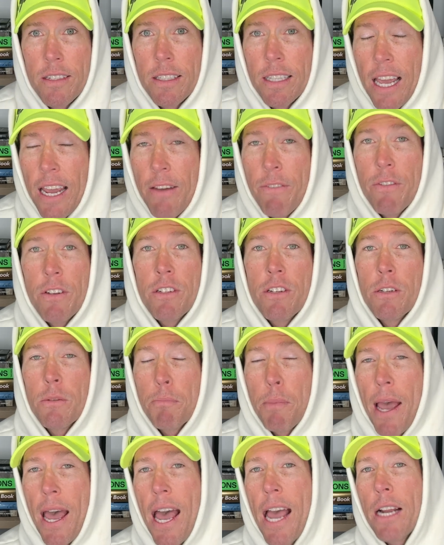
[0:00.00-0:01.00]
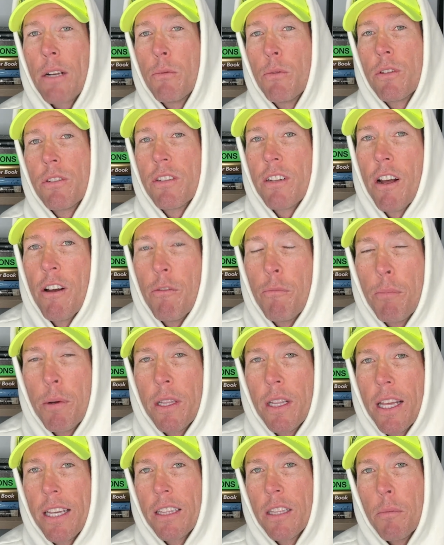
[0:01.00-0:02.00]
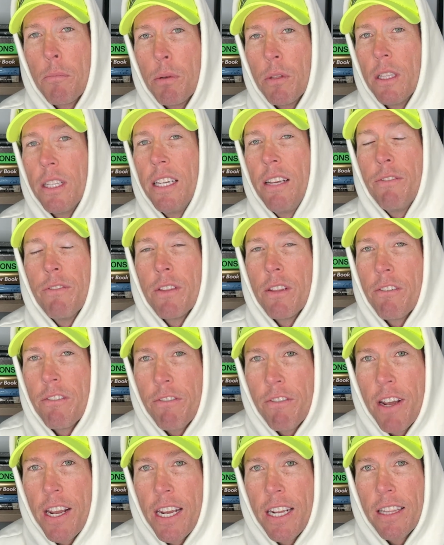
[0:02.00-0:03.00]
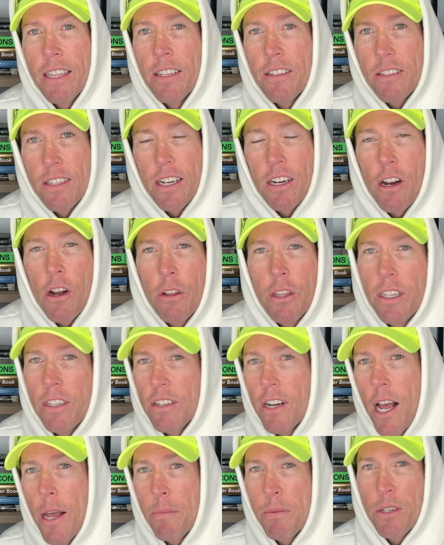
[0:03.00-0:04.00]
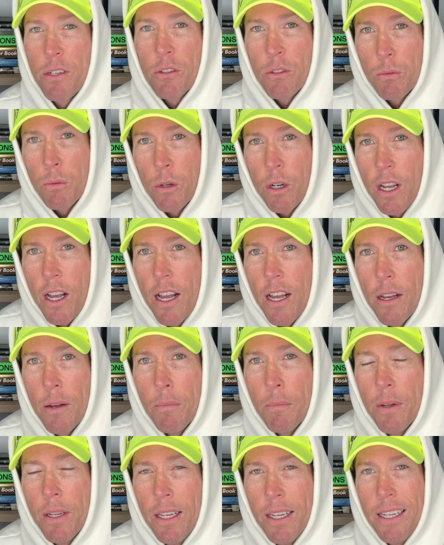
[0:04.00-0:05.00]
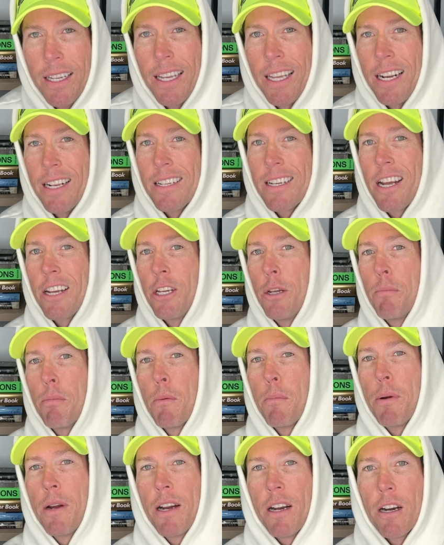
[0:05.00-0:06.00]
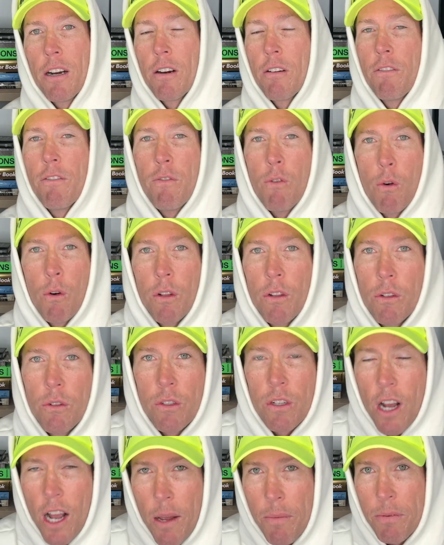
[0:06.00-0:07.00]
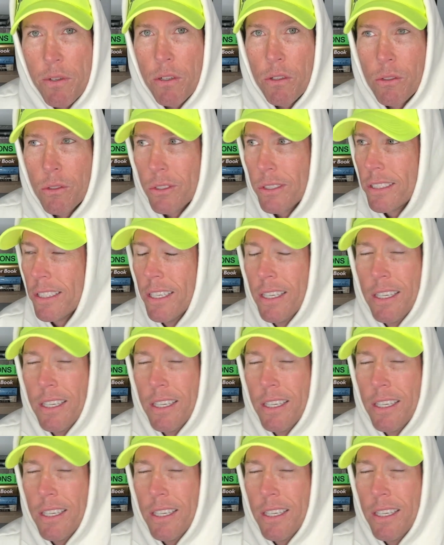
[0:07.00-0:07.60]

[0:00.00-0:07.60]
Life is just packed with stuff, but like the belief and the faith is that all these obstacles will come, and it's how you prepare for those obstacles.